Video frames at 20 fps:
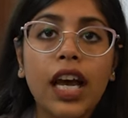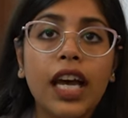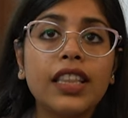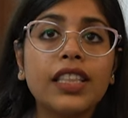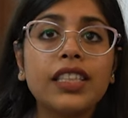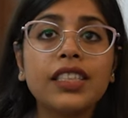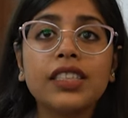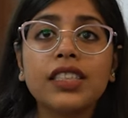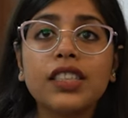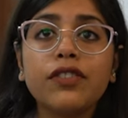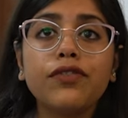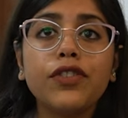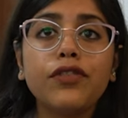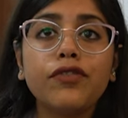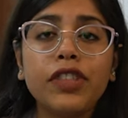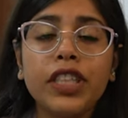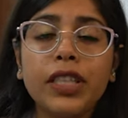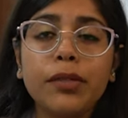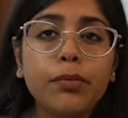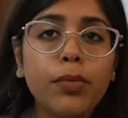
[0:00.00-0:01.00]
and this is a
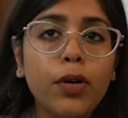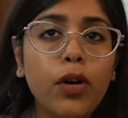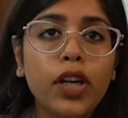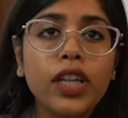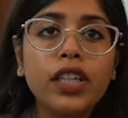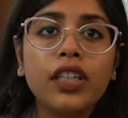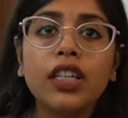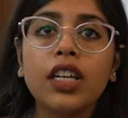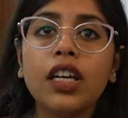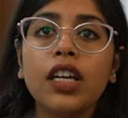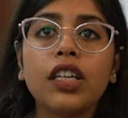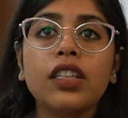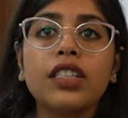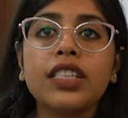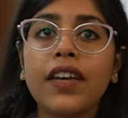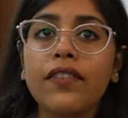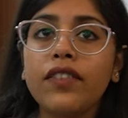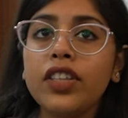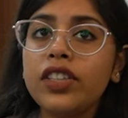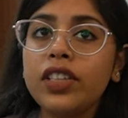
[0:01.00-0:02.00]

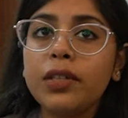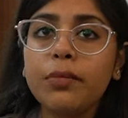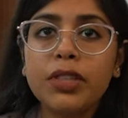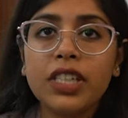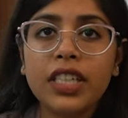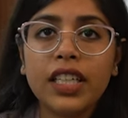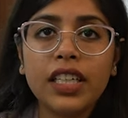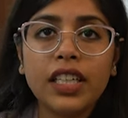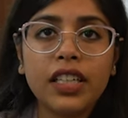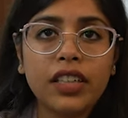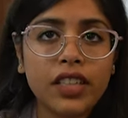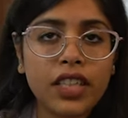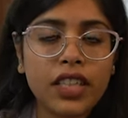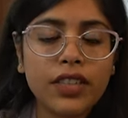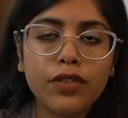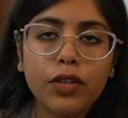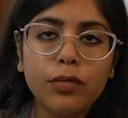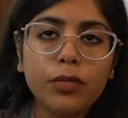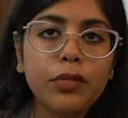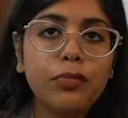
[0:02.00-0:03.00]
15.73%
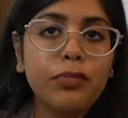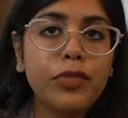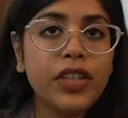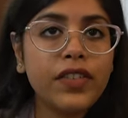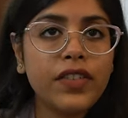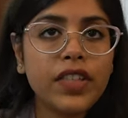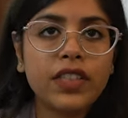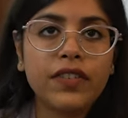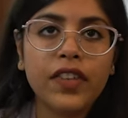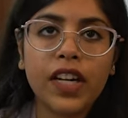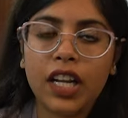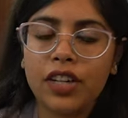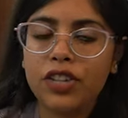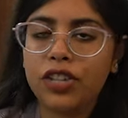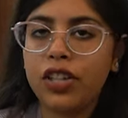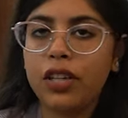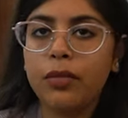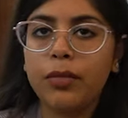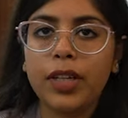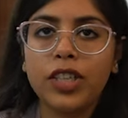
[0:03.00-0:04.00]
increase from the previous
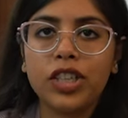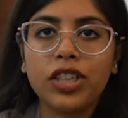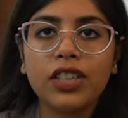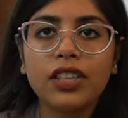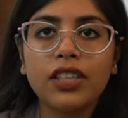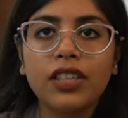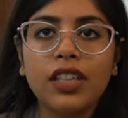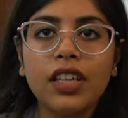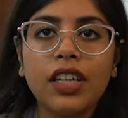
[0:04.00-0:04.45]
financial year budget.